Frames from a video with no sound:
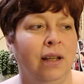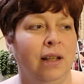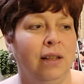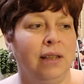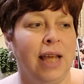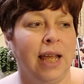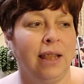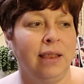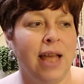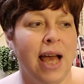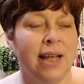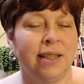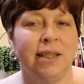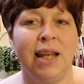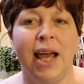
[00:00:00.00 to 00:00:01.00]
like
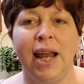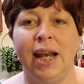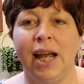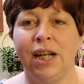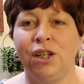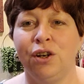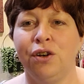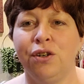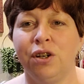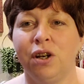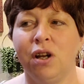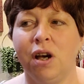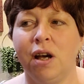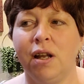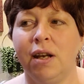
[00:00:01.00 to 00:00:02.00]
last night, I turned it
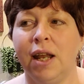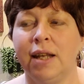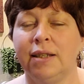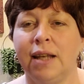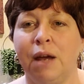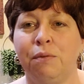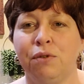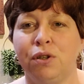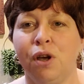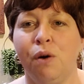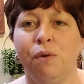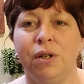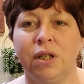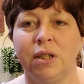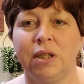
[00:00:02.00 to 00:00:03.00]
on as I was
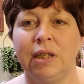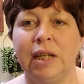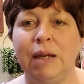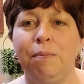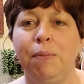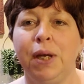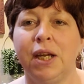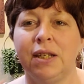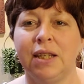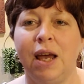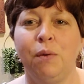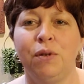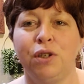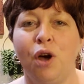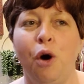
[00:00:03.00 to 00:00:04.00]
going to sleep because I
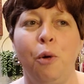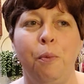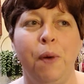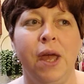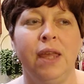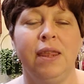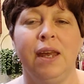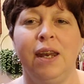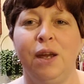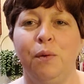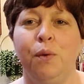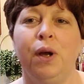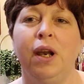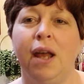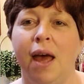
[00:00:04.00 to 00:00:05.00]
was hoping that it
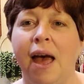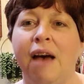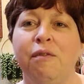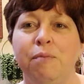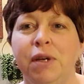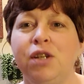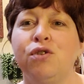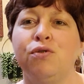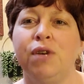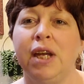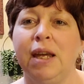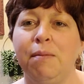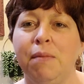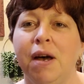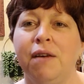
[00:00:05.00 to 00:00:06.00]
would have me
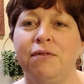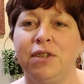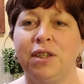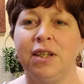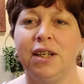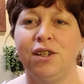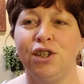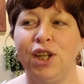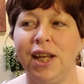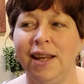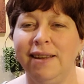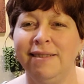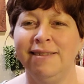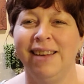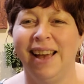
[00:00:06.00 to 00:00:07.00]
dream of
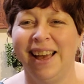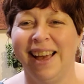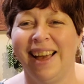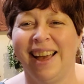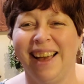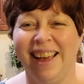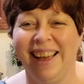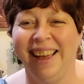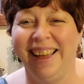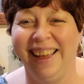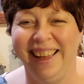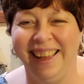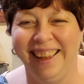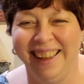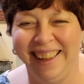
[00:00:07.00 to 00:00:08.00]
stitching.
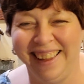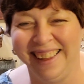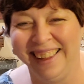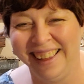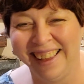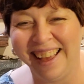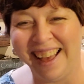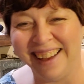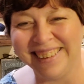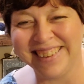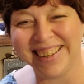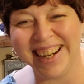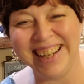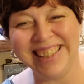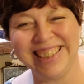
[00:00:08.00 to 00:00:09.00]
How
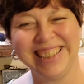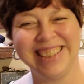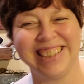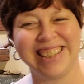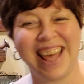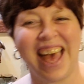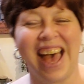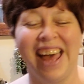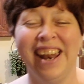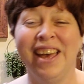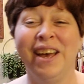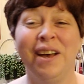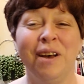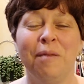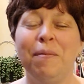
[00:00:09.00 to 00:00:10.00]
crazy is that?
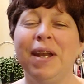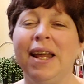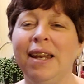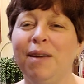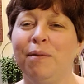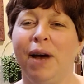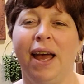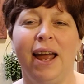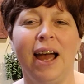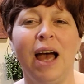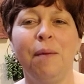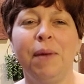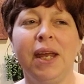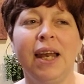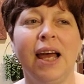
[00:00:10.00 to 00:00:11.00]
But anyway, I
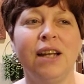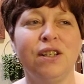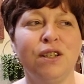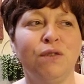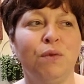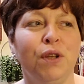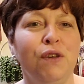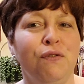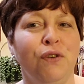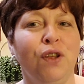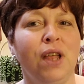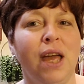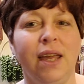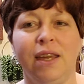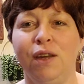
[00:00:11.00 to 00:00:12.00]
mean, I just really feel
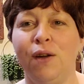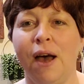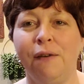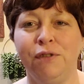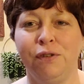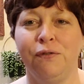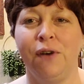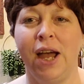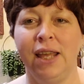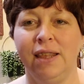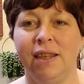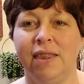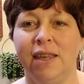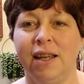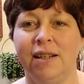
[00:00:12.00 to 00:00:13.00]
like you have to find the
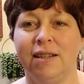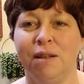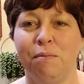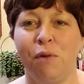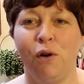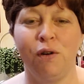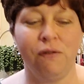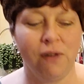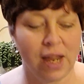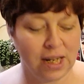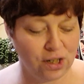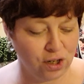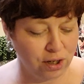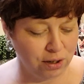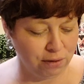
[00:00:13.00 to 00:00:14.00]
things that
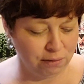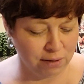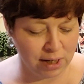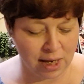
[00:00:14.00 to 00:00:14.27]
motivate you.